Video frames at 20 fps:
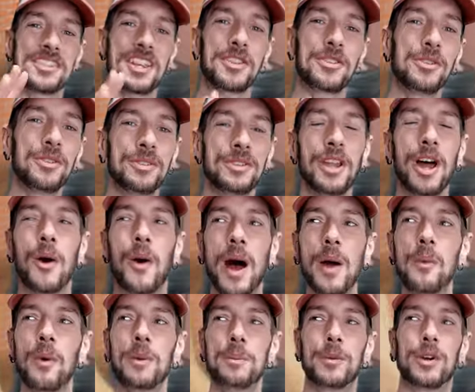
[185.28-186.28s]
I thought, no, I
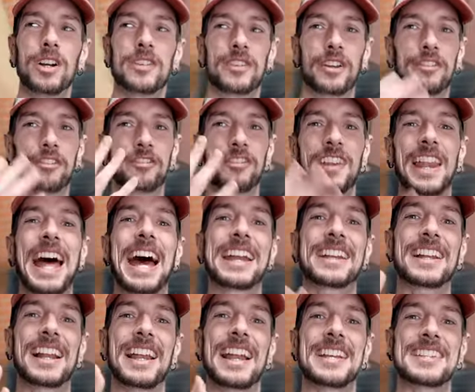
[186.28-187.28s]
want more of a
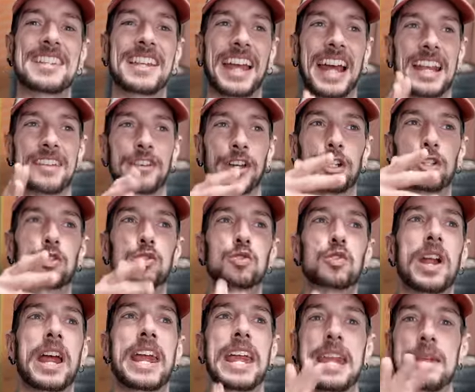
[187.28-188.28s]
flat, classic kind of a
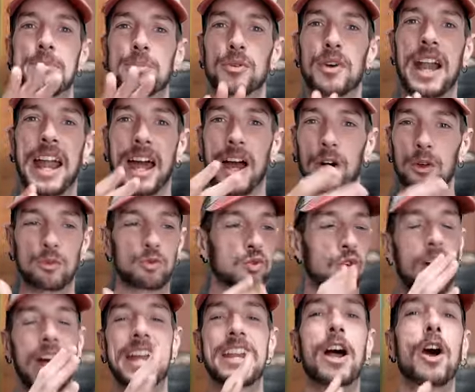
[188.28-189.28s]
gray, brown,
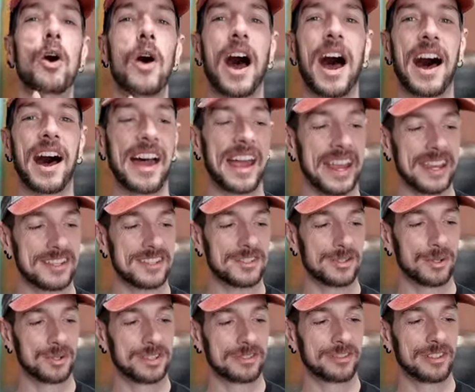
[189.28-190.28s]
rhino hide
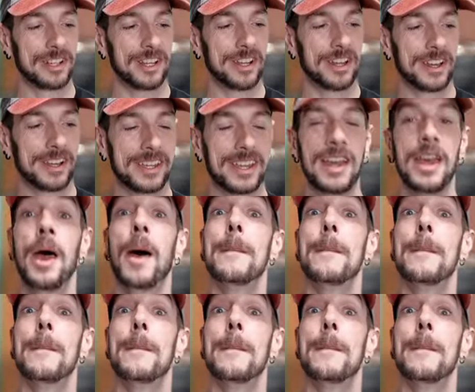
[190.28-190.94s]
sort of look.